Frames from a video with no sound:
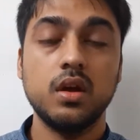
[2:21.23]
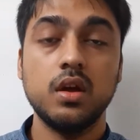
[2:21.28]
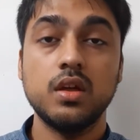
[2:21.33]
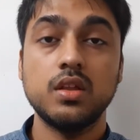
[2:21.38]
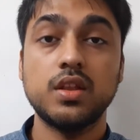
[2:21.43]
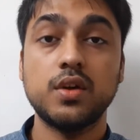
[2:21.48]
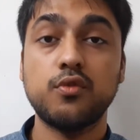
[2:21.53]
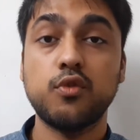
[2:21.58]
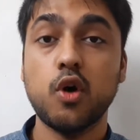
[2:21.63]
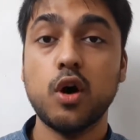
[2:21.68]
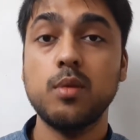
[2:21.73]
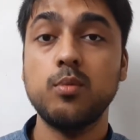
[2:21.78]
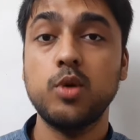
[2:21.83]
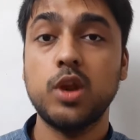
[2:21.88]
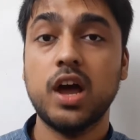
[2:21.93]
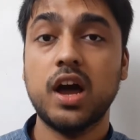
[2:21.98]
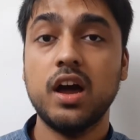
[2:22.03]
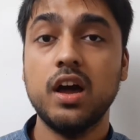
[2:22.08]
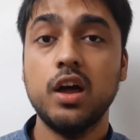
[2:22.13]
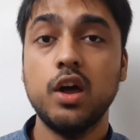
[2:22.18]
The
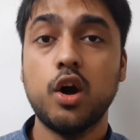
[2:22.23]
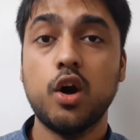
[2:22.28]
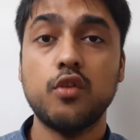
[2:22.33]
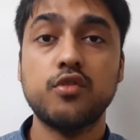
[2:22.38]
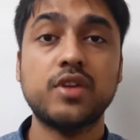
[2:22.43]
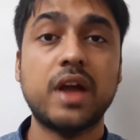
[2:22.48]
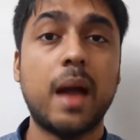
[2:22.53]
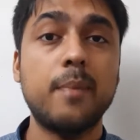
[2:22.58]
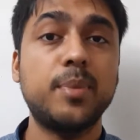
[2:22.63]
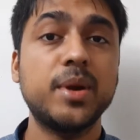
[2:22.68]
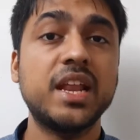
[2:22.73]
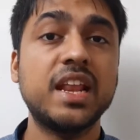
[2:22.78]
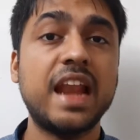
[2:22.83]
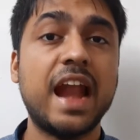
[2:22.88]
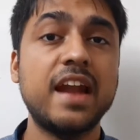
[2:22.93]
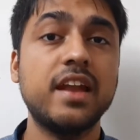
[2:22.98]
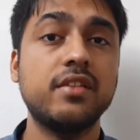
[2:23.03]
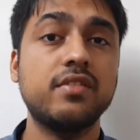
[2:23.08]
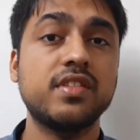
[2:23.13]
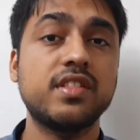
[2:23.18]
formula of capital
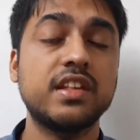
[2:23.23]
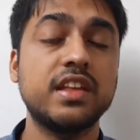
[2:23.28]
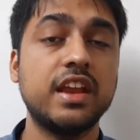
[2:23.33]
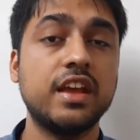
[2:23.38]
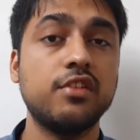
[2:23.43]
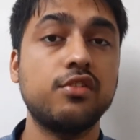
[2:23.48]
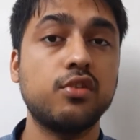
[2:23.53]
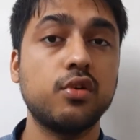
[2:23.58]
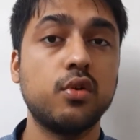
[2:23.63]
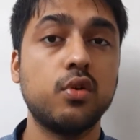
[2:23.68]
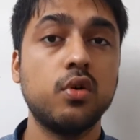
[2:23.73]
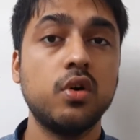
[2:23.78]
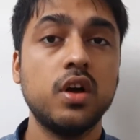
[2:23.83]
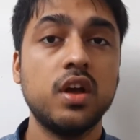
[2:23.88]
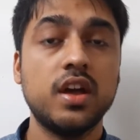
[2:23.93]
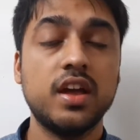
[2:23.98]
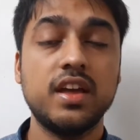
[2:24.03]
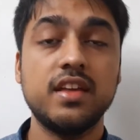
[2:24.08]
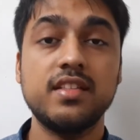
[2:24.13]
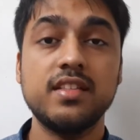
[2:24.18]
adequacy ratio
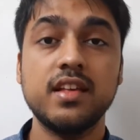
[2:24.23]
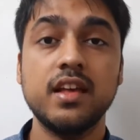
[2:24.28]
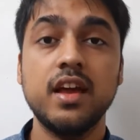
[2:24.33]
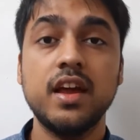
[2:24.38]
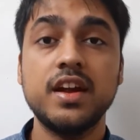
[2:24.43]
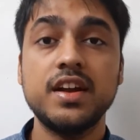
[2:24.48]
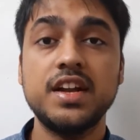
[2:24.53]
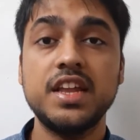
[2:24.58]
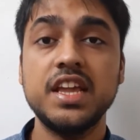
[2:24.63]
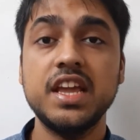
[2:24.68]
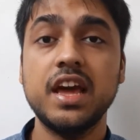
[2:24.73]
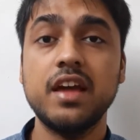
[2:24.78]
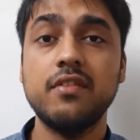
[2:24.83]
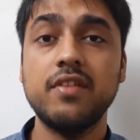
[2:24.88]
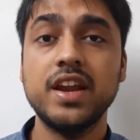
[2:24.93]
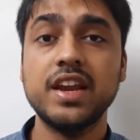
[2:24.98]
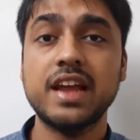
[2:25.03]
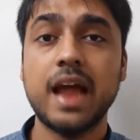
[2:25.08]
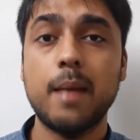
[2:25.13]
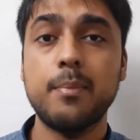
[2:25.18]
is Tier
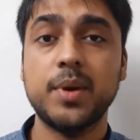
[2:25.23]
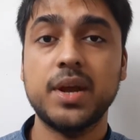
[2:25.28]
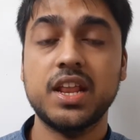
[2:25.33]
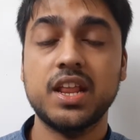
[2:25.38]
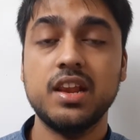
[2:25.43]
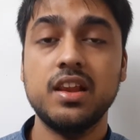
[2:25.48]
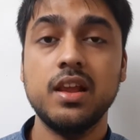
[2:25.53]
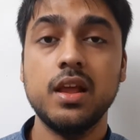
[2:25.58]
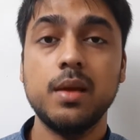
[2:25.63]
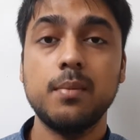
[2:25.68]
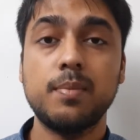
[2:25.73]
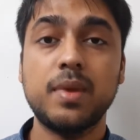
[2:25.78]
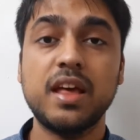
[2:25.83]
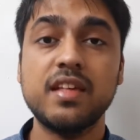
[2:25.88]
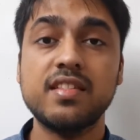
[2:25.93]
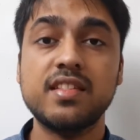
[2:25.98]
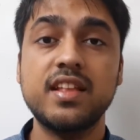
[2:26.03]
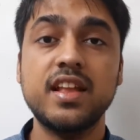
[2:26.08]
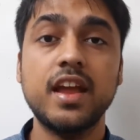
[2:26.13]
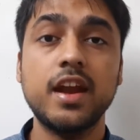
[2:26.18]
1 capital
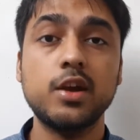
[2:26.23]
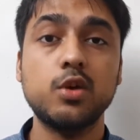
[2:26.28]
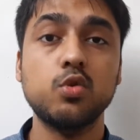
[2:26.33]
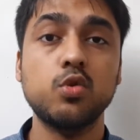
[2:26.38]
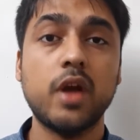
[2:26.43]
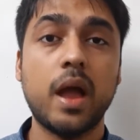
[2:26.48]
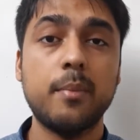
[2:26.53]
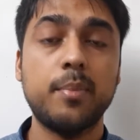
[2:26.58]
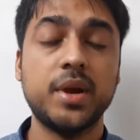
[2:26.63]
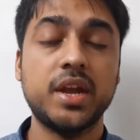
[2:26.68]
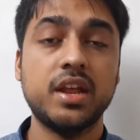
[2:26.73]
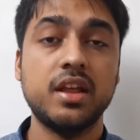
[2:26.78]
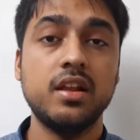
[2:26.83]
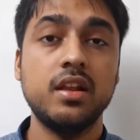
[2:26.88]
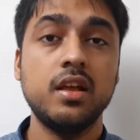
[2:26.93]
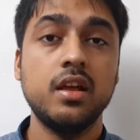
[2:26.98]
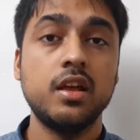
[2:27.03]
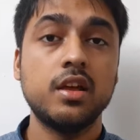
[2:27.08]
plus Tier 2 capital,